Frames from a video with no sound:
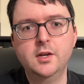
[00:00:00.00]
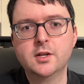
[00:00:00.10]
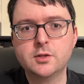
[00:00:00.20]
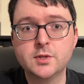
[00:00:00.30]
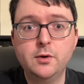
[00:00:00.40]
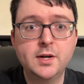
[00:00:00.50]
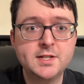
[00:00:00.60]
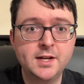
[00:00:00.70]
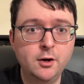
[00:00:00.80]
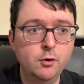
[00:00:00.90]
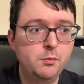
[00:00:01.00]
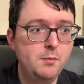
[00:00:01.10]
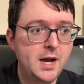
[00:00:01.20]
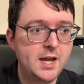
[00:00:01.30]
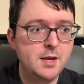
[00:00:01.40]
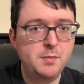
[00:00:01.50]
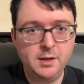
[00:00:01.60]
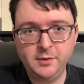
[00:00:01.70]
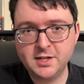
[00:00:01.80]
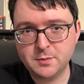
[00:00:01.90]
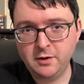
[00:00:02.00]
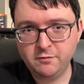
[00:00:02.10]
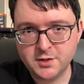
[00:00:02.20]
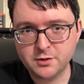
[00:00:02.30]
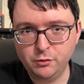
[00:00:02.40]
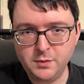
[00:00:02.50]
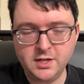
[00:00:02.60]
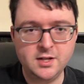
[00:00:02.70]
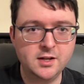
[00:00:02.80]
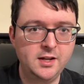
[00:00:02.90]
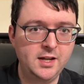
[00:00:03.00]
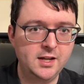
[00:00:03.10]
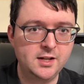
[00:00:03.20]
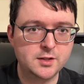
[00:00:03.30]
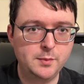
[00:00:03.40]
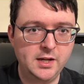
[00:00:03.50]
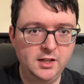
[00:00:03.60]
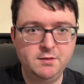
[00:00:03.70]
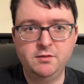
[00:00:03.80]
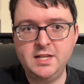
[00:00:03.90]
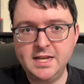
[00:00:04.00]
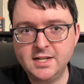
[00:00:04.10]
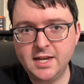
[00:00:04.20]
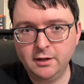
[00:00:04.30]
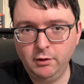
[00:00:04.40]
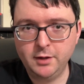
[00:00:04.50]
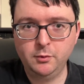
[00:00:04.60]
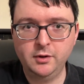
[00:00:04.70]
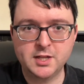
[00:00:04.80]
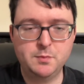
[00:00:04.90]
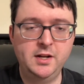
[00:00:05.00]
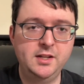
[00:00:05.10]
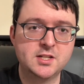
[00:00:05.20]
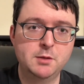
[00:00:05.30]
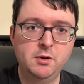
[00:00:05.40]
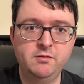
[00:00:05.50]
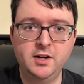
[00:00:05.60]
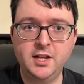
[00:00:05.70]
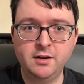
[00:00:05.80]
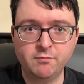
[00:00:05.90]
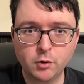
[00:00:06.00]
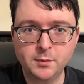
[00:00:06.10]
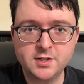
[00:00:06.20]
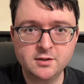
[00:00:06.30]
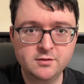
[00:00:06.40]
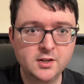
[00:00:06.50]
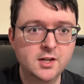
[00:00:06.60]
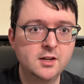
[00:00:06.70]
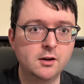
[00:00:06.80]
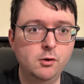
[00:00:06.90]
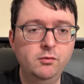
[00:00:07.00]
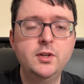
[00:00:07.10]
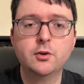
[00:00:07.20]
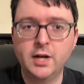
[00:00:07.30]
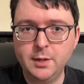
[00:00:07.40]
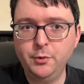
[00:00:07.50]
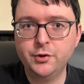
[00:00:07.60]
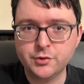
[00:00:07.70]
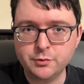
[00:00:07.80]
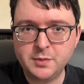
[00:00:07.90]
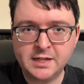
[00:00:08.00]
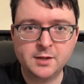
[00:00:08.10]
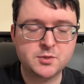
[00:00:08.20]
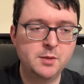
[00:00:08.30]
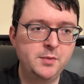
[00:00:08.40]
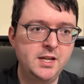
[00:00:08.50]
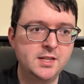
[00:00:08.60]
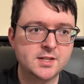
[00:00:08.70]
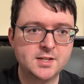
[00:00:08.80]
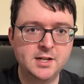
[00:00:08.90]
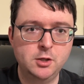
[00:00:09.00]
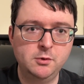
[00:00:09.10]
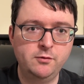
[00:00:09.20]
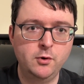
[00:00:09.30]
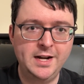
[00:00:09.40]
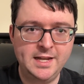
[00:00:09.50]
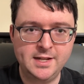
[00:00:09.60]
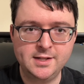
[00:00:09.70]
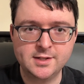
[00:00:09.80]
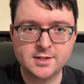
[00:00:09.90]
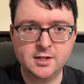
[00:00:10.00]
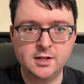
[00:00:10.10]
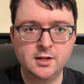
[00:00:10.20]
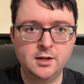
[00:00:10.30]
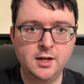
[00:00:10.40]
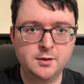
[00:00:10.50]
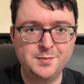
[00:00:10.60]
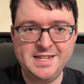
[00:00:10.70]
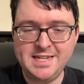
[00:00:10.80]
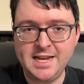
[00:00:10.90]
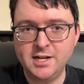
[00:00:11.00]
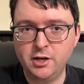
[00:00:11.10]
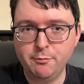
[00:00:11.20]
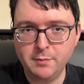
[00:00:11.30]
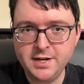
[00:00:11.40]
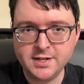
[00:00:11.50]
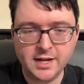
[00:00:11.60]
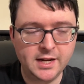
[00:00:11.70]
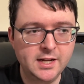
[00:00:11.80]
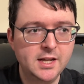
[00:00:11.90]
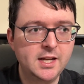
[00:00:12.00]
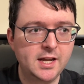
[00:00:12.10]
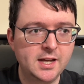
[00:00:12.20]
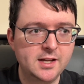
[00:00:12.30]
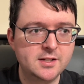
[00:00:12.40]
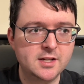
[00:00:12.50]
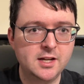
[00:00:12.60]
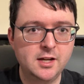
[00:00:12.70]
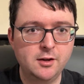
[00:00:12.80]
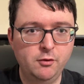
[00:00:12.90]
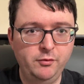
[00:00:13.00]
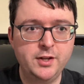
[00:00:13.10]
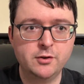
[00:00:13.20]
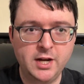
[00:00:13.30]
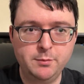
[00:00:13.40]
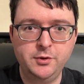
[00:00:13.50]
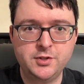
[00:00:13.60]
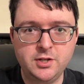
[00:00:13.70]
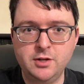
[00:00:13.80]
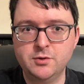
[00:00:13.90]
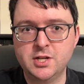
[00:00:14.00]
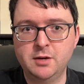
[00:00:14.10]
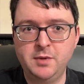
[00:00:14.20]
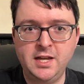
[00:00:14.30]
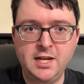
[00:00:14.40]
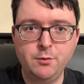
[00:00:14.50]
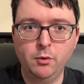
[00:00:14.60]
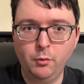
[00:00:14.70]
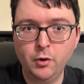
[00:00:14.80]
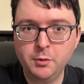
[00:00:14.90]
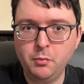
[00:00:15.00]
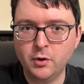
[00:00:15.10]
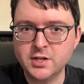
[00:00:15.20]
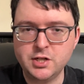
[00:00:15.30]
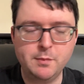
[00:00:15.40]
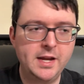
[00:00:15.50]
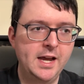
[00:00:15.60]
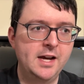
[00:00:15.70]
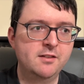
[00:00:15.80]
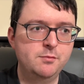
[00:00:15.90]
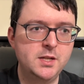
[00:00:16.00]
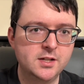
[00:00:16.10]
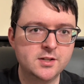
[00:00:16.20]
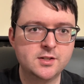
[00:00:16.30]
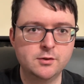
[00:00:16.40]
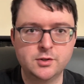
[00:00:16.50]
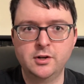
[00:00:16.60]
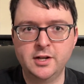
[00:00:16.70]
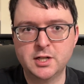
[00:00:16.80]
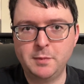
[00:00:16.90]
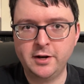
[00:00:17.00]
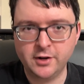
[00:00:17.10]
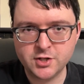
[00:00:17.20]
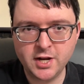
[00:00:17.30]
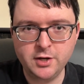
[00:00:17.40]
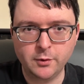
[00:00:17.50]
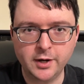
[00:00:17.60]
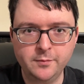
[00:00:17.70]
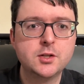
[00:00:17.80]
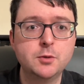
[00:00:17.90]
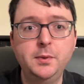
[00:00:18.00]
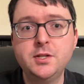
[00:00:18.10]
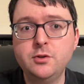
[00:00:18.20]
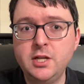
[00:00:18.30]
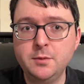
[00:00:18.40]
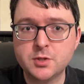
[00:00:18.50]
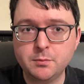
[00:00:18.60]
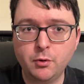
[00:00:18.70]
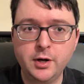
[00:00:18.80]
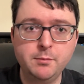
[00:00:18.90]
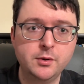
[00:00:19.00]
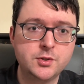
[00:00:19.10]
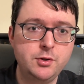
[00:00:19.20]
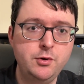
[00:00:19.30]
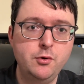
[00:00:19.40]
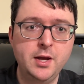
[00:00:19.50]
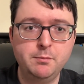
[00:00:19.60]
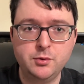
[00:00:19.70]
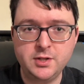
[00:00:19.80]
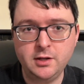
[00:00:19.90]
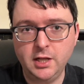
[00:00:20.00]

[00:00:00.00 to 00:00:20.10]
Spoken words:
So as always, I hope my babblings about physical media and my love of the Indicator label has been at least somewhat fun and informative. Hopefully you're able to pick up something in the sale before it ends at midday on Monday, and hopefully you're able to use up any reward points you may have, because those are going to expire in January. So please do keep supporting both studio and boutique